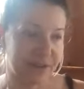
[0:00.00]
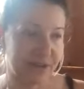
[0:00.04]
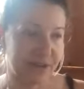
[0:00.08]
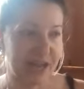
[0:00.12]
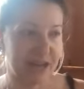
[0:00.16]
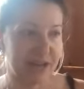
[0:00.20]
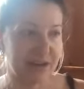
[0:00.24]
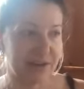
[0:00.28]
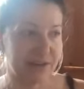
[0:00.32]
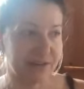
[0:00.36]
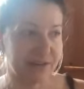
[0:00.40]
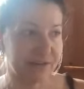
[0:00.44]

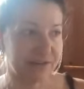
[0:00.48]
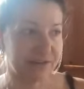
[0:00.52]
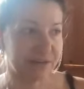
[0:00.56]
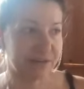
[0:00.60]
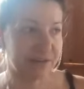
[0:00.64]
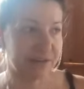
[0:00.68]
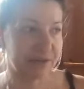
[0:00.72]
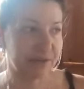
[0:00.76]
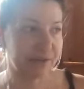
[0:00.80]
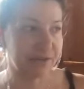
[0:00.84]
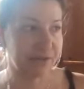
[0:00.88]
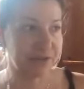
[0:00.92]
kind of
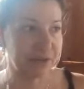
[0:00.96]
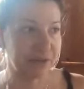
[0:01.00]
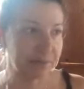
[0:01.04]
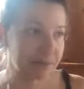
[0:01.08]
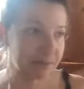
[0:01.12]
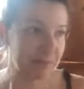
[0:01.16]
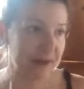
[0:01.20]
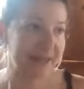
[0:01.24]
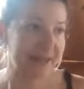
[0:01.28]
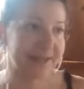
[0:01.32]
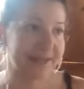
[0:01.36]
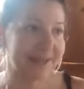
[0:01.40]

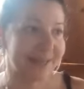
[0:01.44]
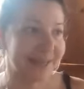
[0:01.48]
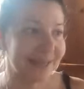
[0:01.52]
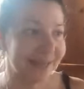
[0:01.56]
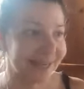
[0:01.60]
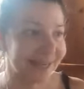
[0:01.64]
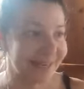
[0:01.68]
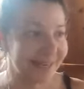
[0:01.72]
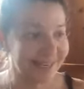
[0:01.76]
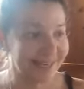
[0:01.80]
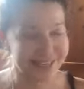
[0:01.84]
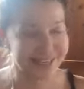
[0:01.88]
flipped my
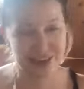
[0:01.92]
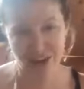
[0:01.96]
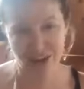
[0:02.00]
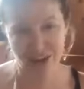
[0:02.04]
lid and